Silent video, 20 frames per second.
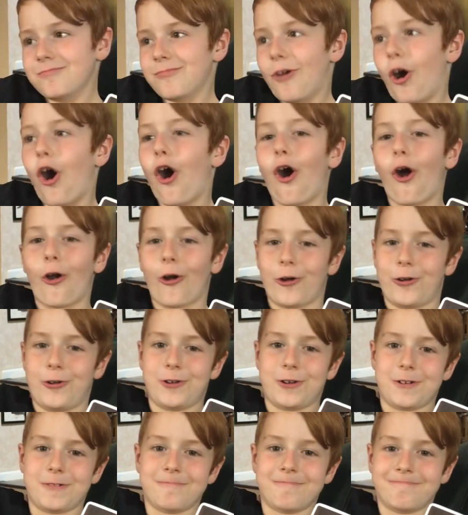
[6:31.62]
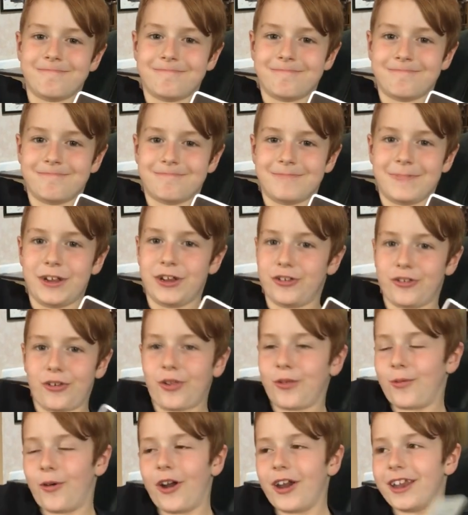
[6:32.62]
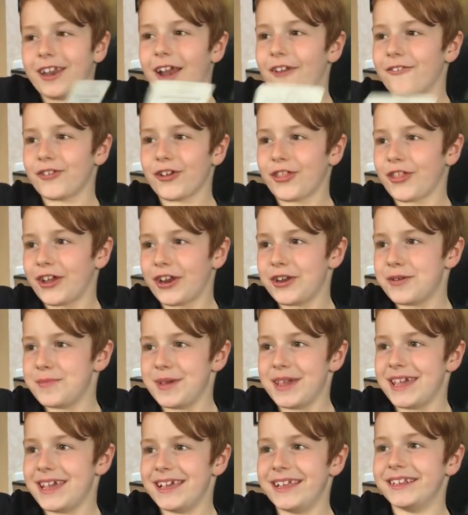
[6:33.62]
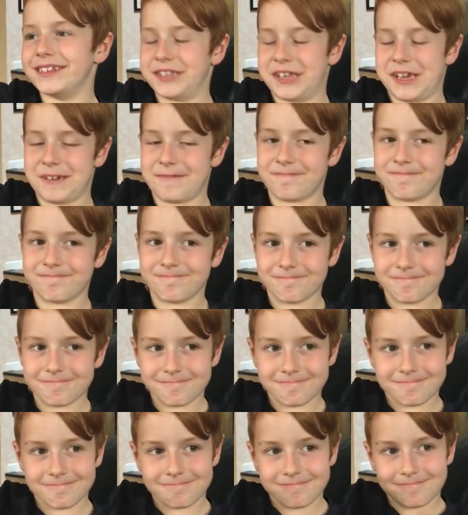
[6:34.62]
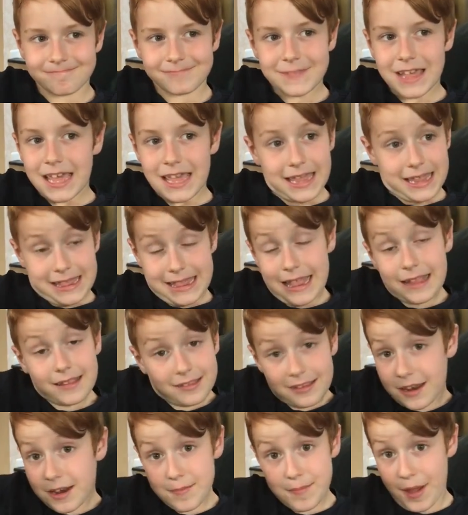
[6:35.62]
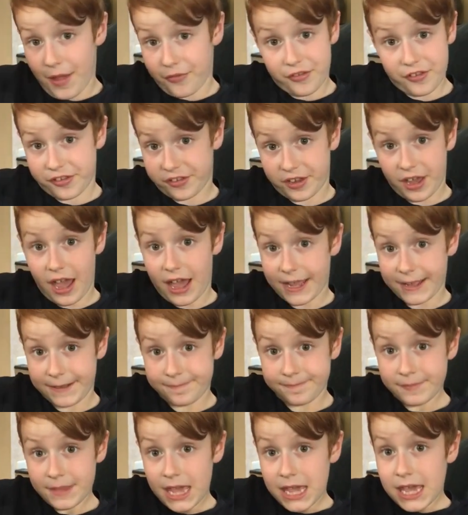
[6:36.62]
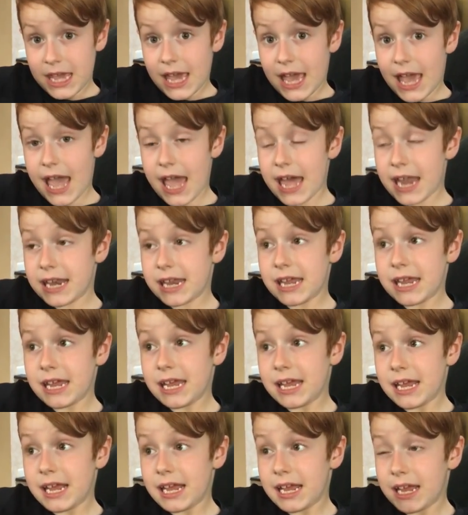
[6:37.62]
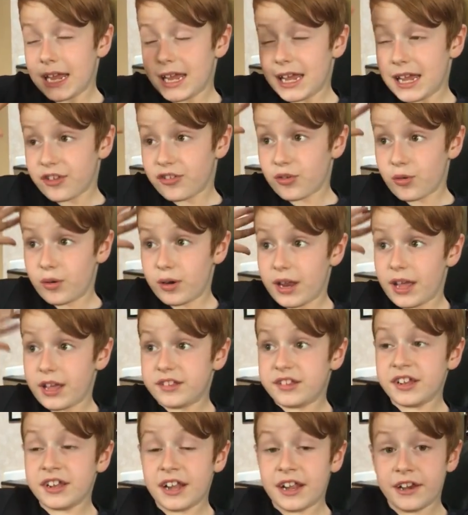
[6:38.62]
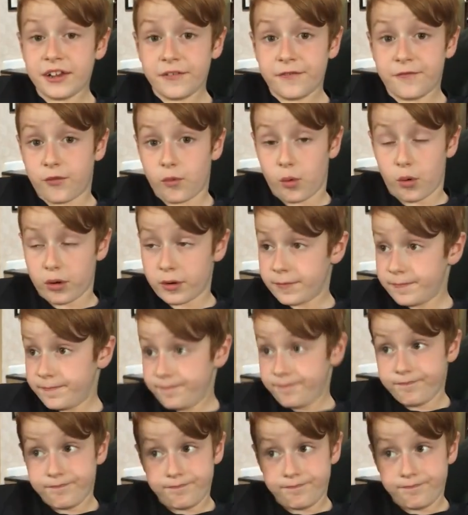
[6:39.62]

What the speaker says: hard. He just wanted everything to be easy. That's it about this guy. And so in 1884,